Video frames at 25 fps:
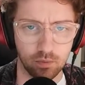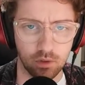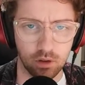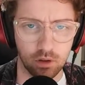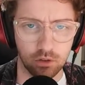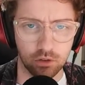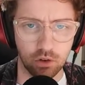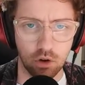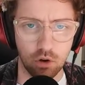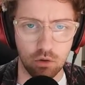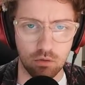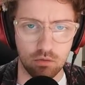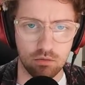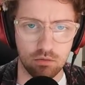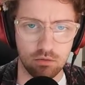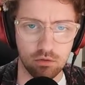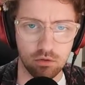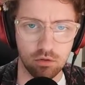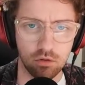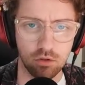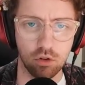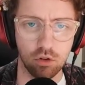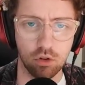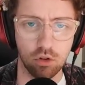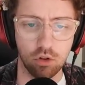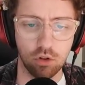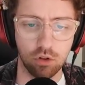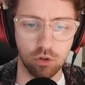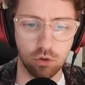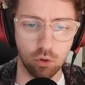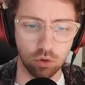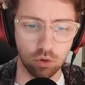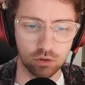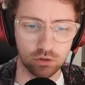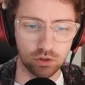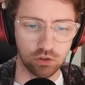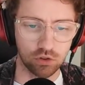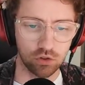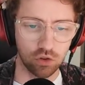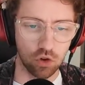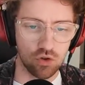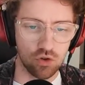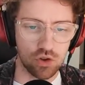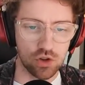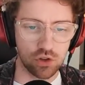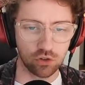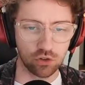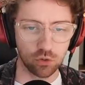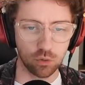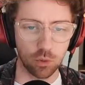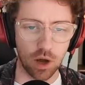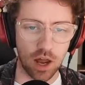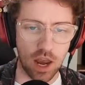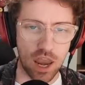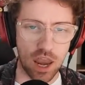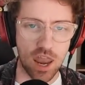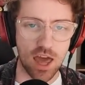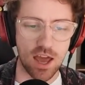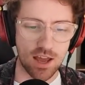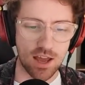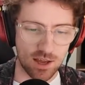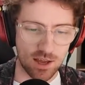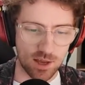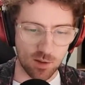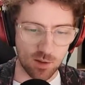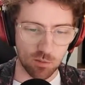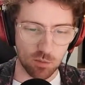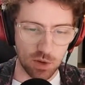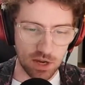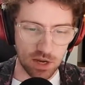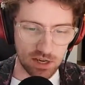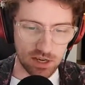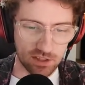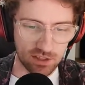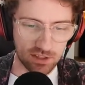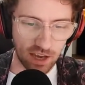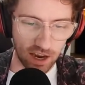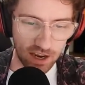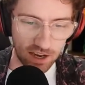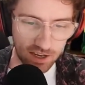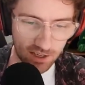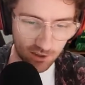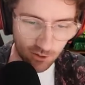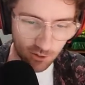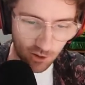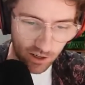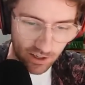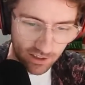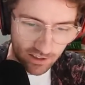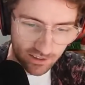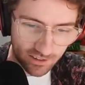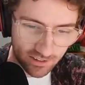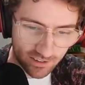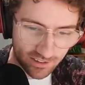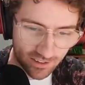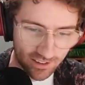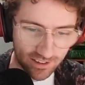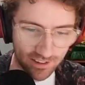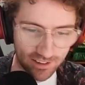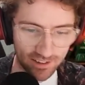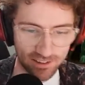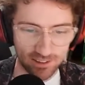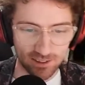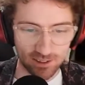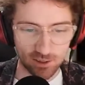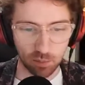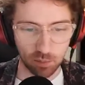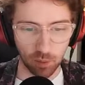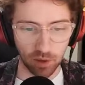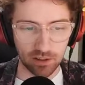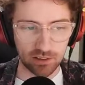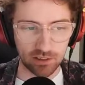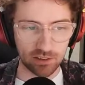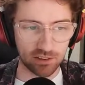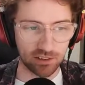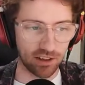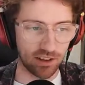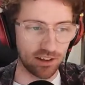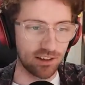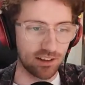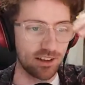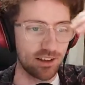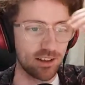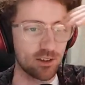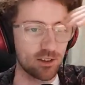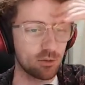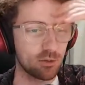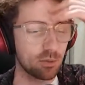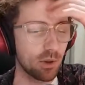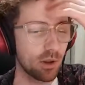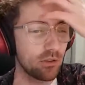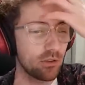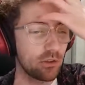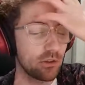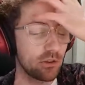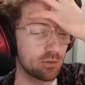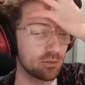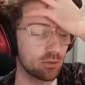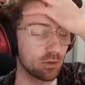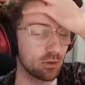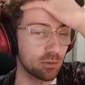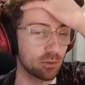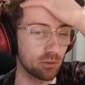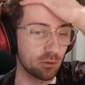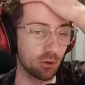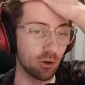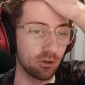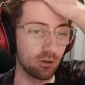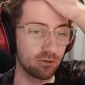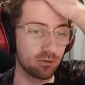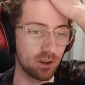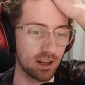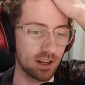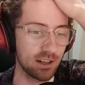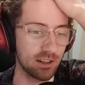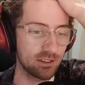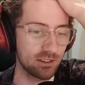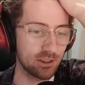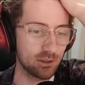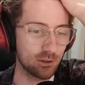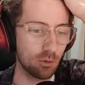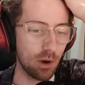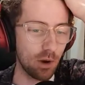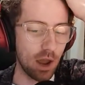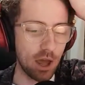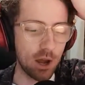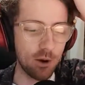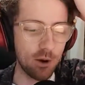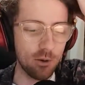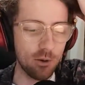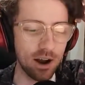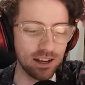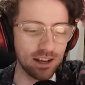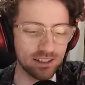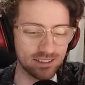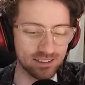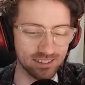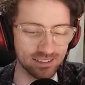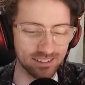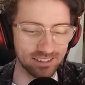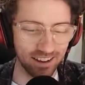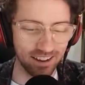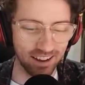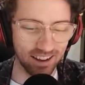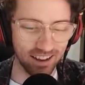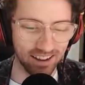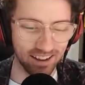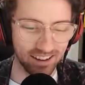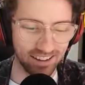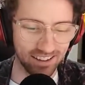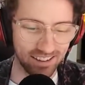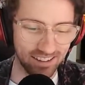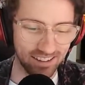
So, thoughts on this one? Big takeaways. Spencer's a Brisbane Roar fan, says, where do I start?